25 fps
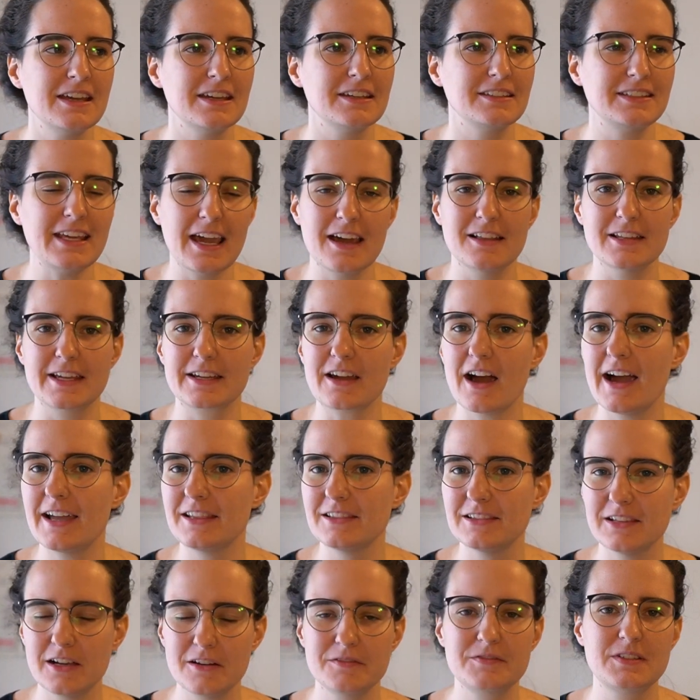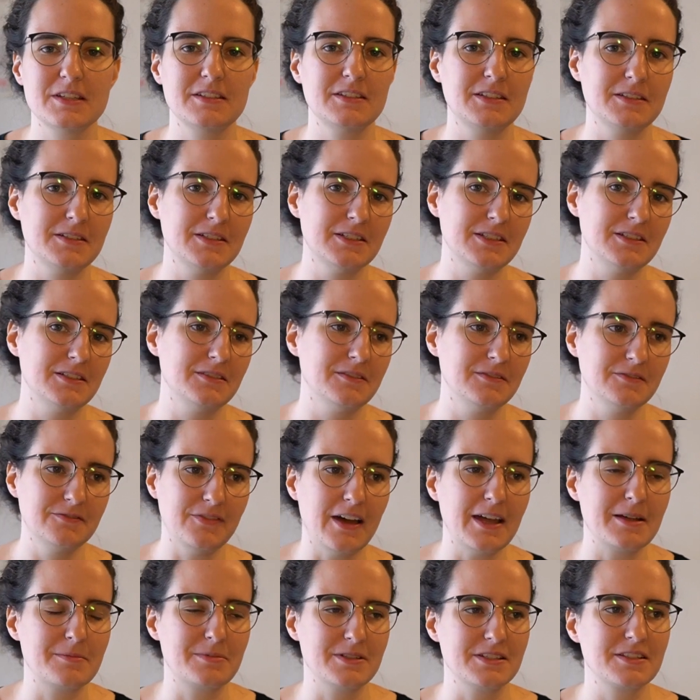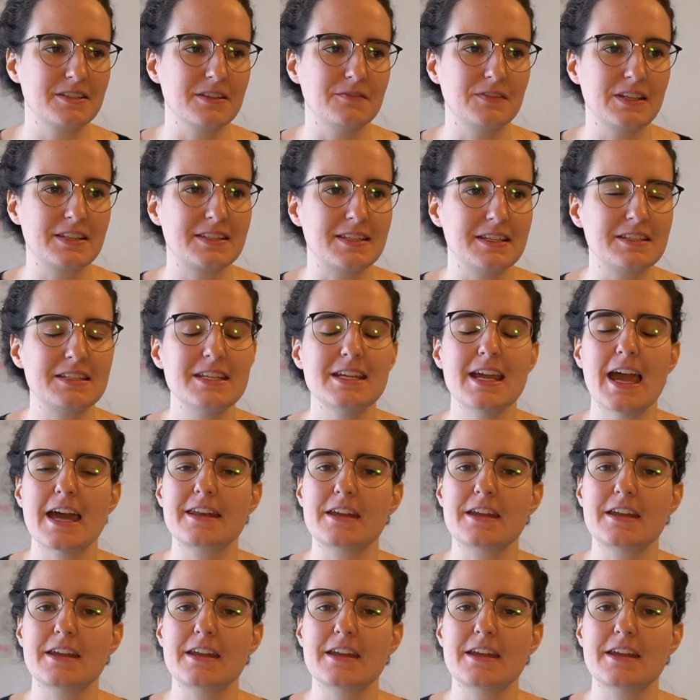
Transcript: yeah, like I loved the vibrance of the city,